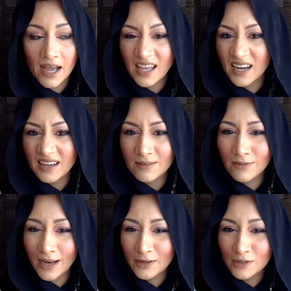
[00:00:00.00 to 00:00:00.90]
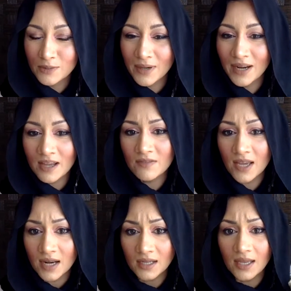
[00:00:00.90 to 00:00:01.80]
add any value to my life,
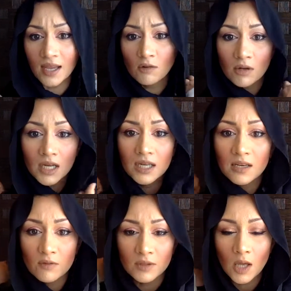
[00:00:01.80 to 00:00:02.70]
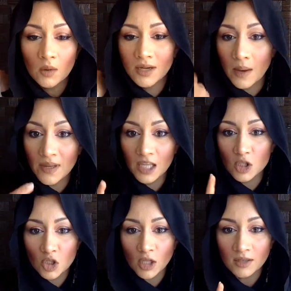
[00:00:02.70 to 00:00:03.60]
and I can't really live without it. I mean,
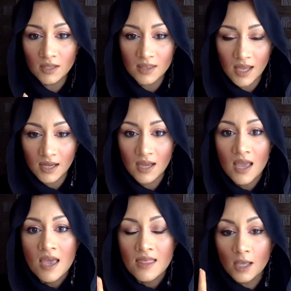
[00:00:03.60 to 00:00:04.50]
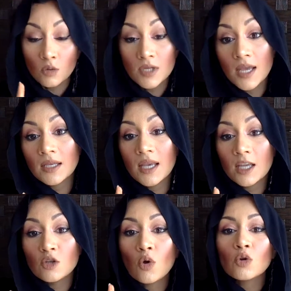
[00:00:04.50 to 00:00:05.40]
it's not the thing that you take
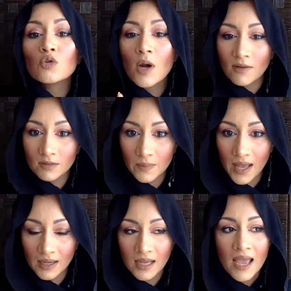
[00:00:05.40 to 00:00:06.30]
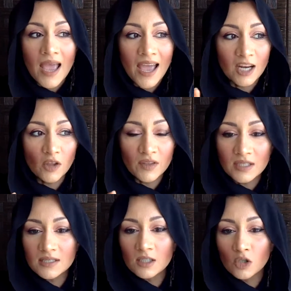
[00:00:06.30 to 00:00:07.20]
in your travel bag. And now this
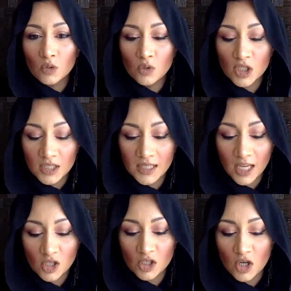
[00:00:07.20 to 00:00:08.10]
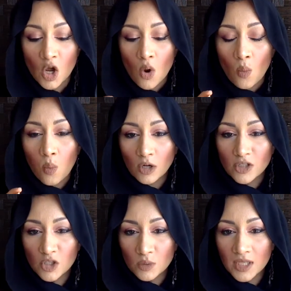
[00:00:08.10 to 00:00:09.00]
is a huge indication. What
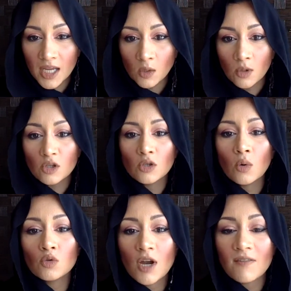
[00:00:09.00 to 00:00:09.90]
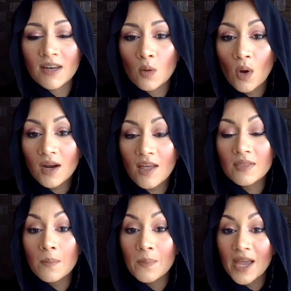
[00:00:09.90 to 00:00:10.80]
do you take when you go traveling? What are
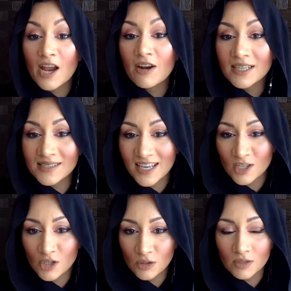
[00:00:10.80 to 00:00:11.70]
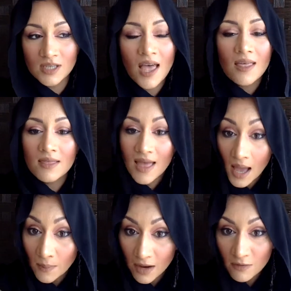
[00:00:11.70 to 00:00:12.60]
the bare essentials?
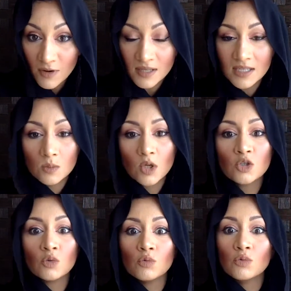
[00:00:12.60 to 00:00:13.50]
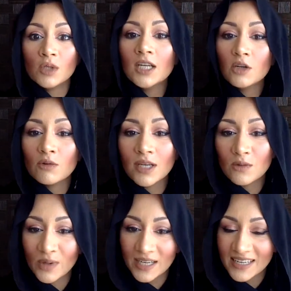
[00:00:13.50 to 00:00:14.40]
That, my friend, is what you
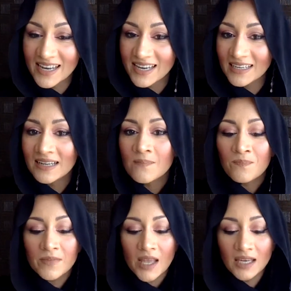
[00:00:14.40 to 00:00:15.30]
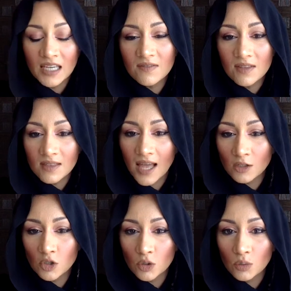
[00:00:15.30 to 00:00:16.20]
really need. And even
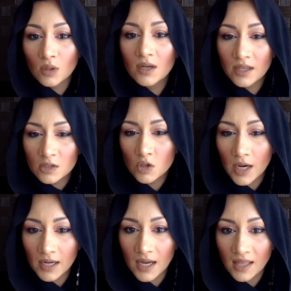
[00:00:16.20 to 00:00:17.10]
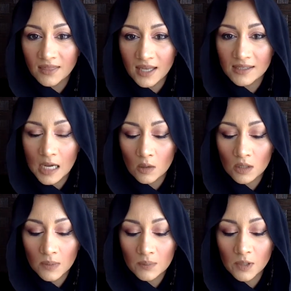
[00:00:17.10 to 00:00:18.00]
that too, let's try and cut that down a
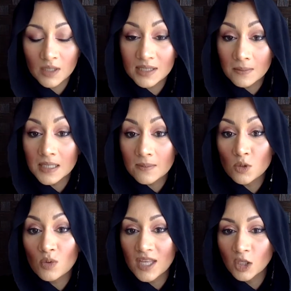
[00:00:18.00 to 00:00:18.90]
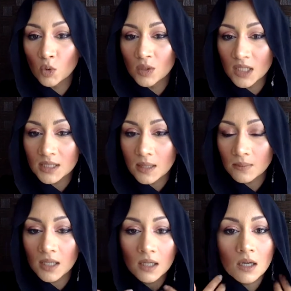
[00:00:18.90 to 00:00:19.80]
bit, because sometimes you think you need
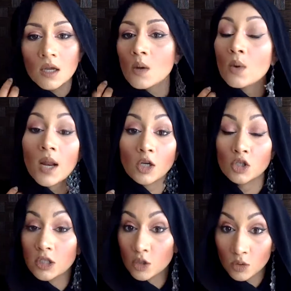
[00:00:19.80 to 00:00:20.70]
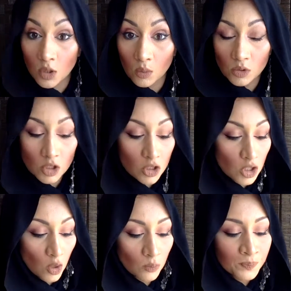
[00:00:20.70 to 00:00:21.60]
something when actually you don't.
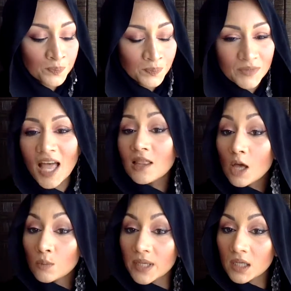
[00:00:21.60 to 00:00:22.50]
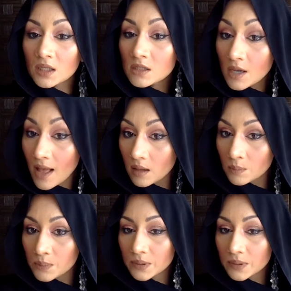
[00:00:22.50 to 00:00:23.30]
So allow me to help.